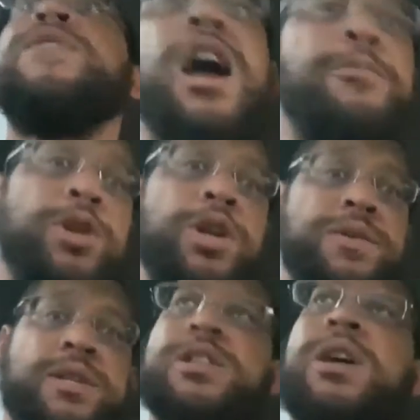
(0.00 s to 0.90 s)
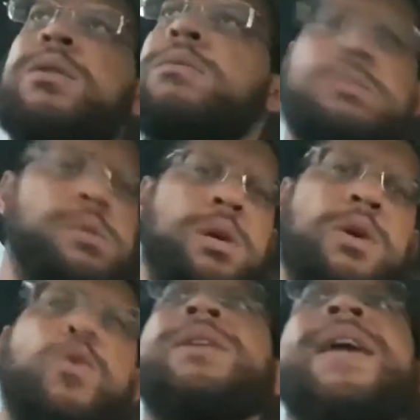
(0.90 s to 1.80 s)
they're producing too.
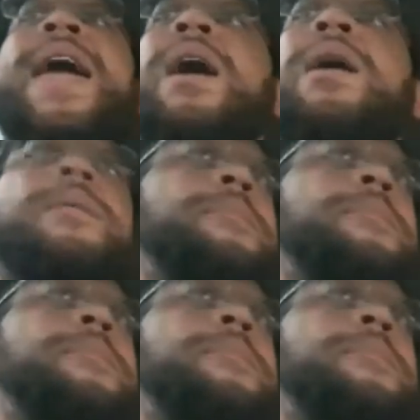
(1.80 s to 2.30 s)
Well, then,